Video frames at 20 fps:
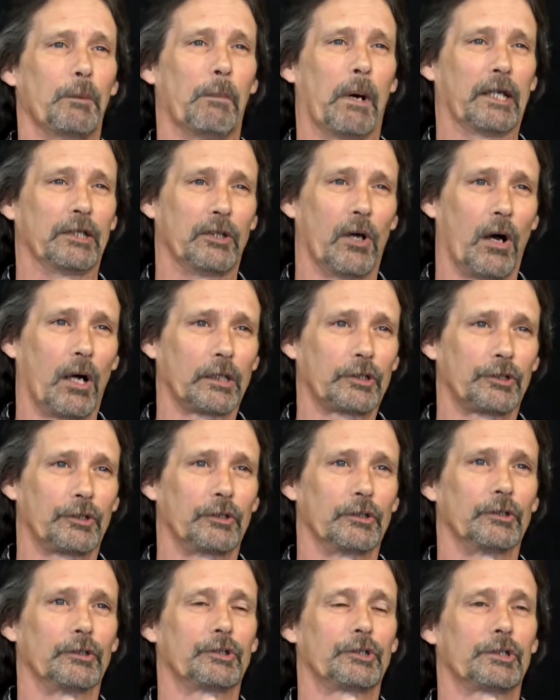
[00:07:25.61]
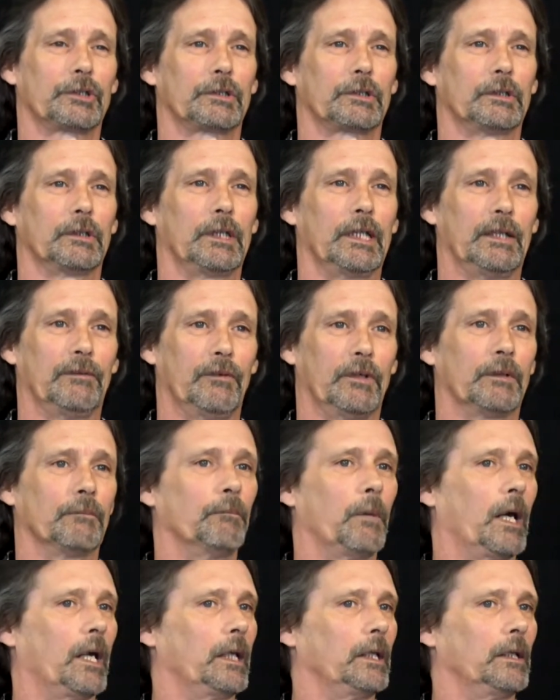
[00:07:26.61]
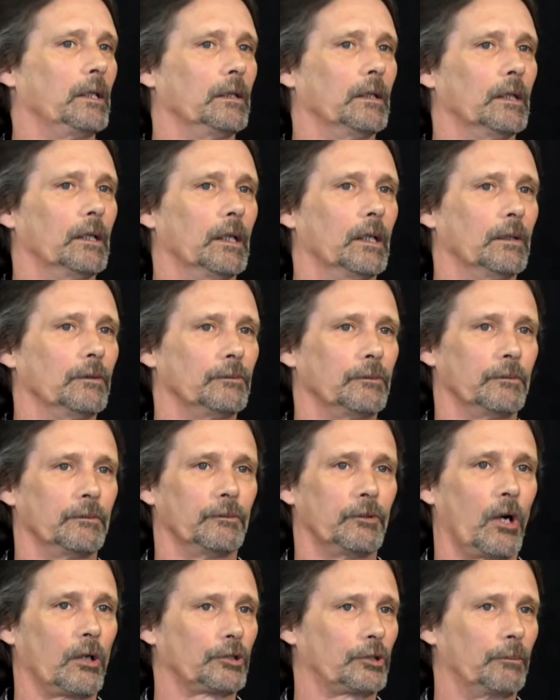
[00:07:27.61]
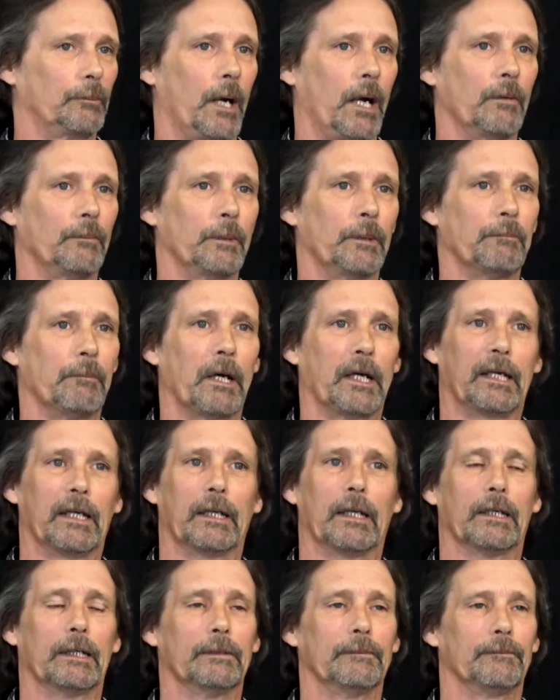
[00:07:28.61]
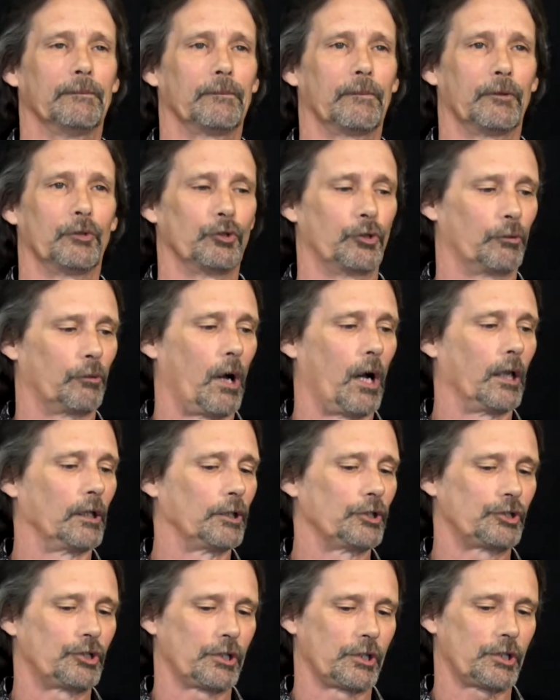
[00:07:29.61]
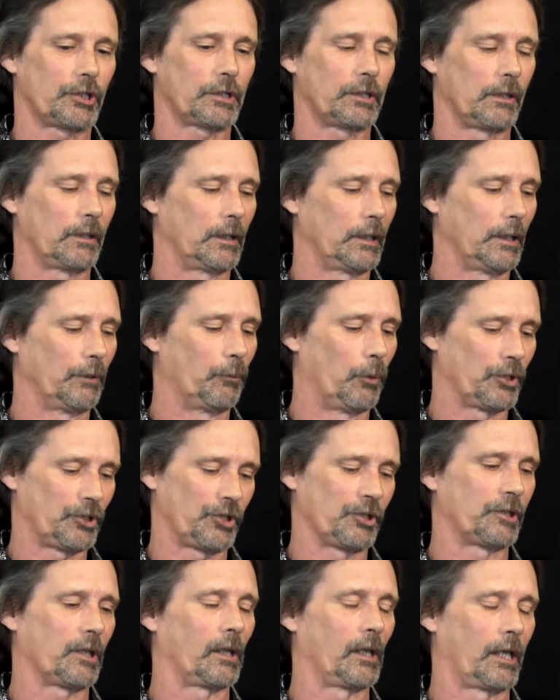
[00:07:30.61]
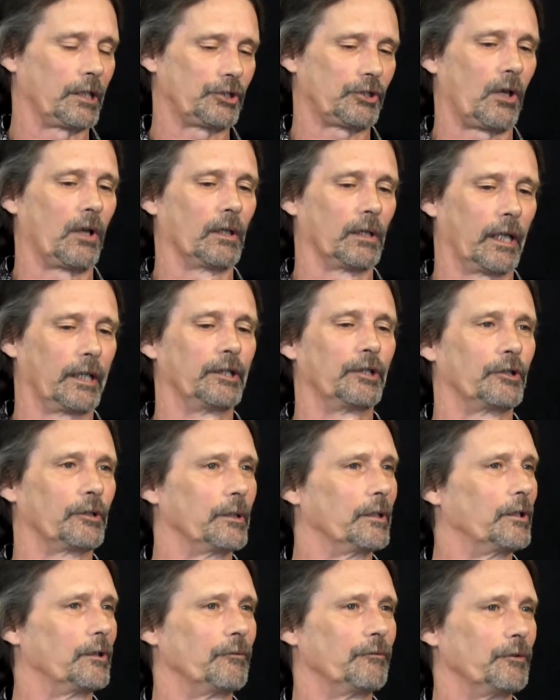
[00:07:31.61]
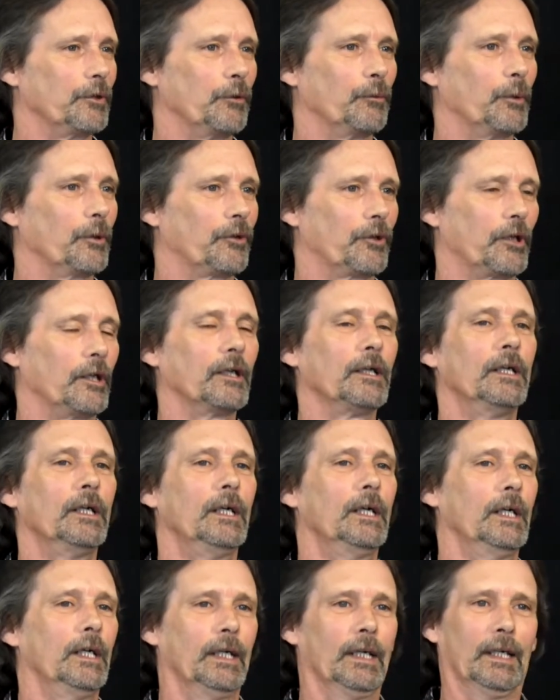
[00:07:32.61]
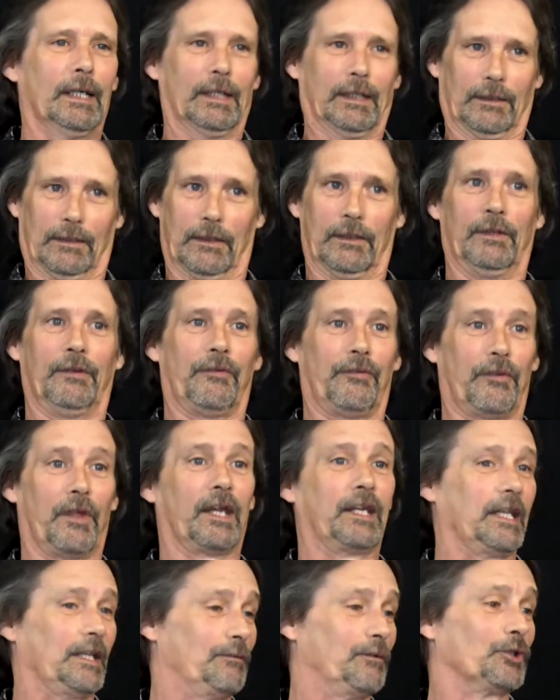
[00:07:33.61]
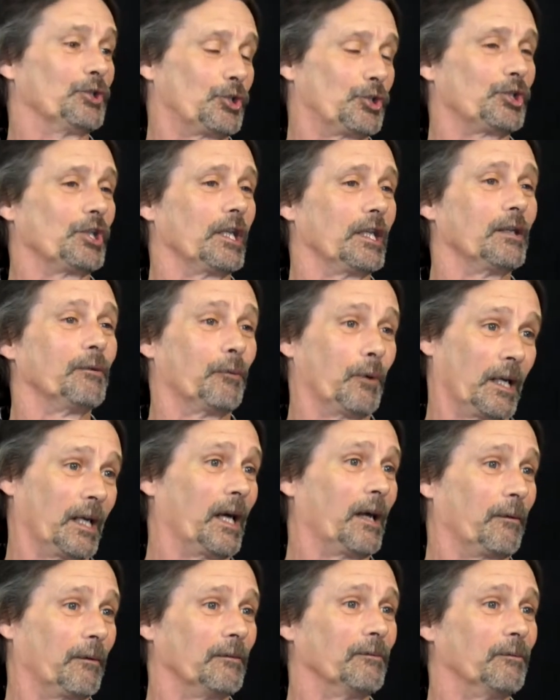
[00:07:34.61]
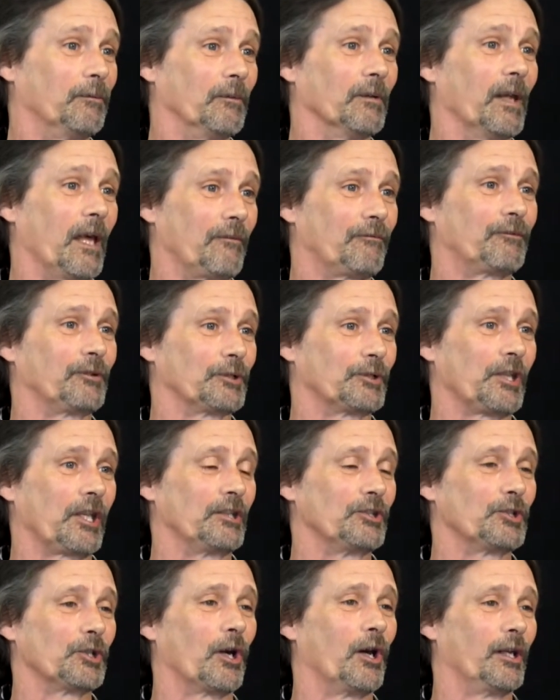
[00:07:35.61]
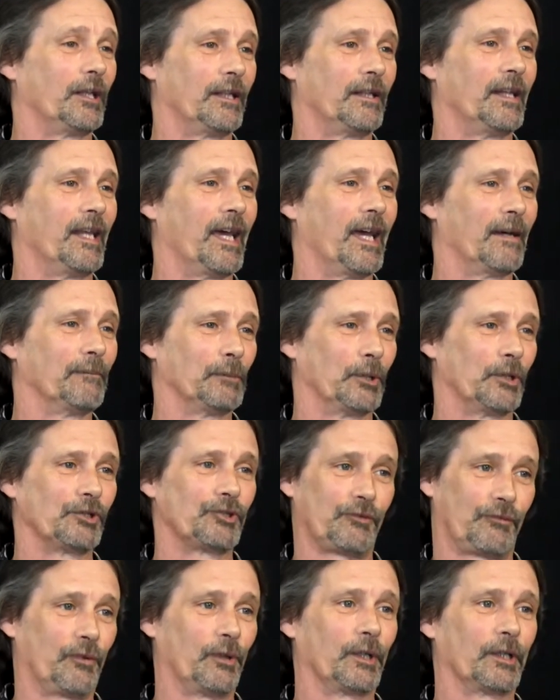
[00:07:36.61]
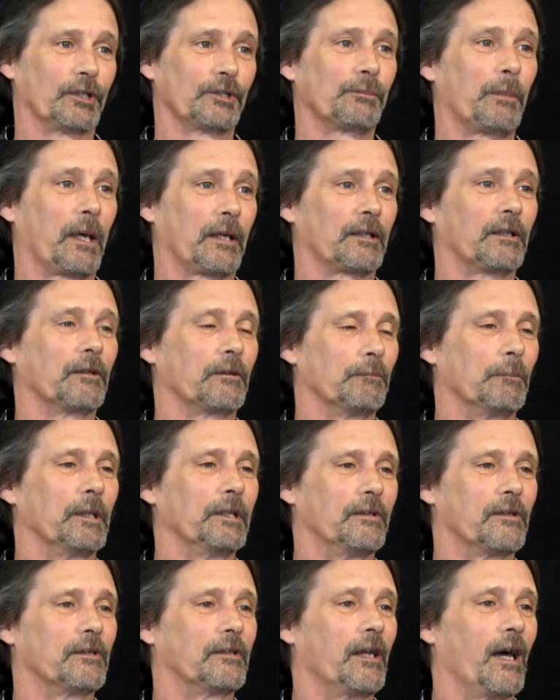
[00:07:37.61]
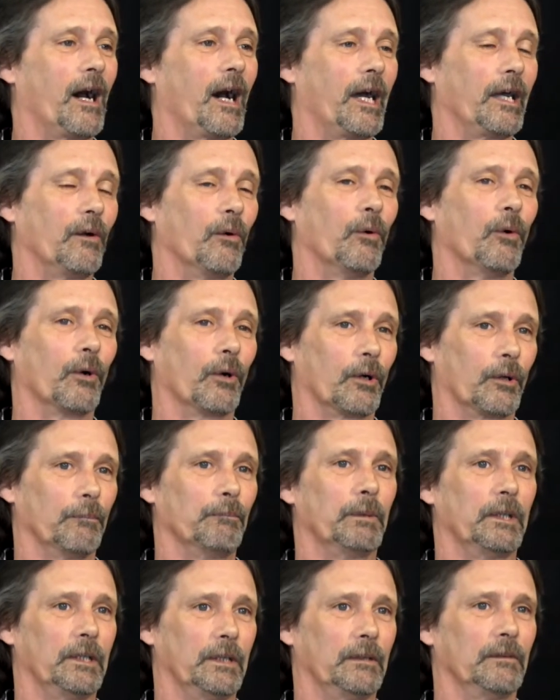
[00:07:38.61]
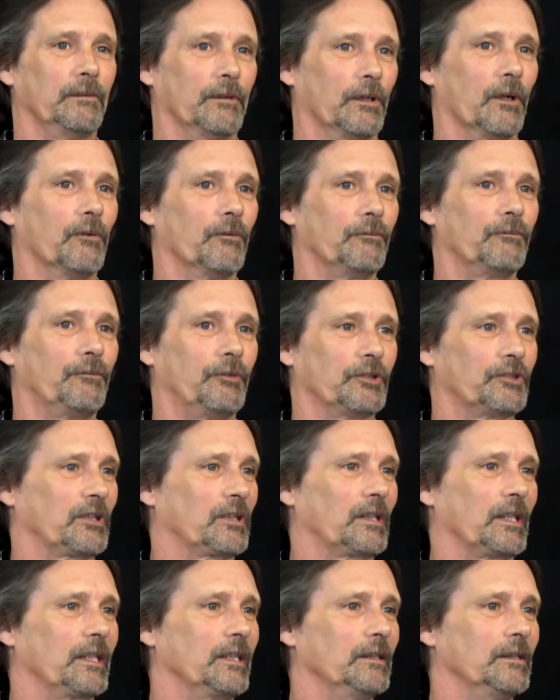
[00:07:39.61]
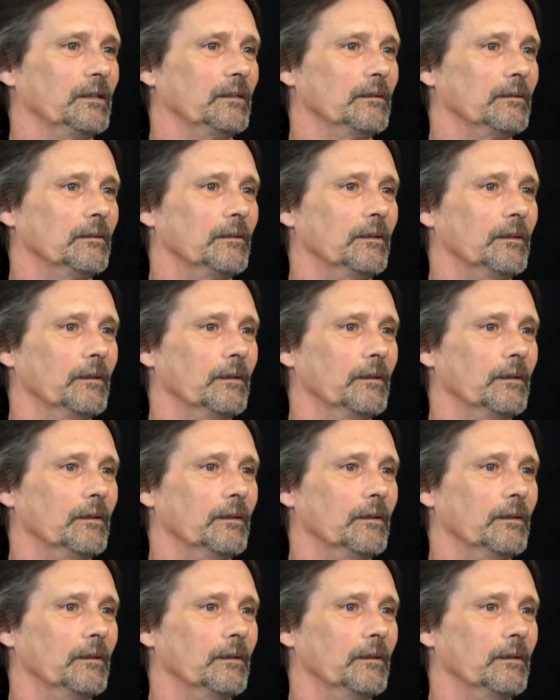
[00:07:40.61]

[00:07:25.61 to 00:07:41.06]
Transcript: my doctors, even my Dr. Bouma, my neurologist, it wasn't until I saw a later interview with her that even she, when I left for St. John in the ambulance, fully expected me to die or be, you know, physically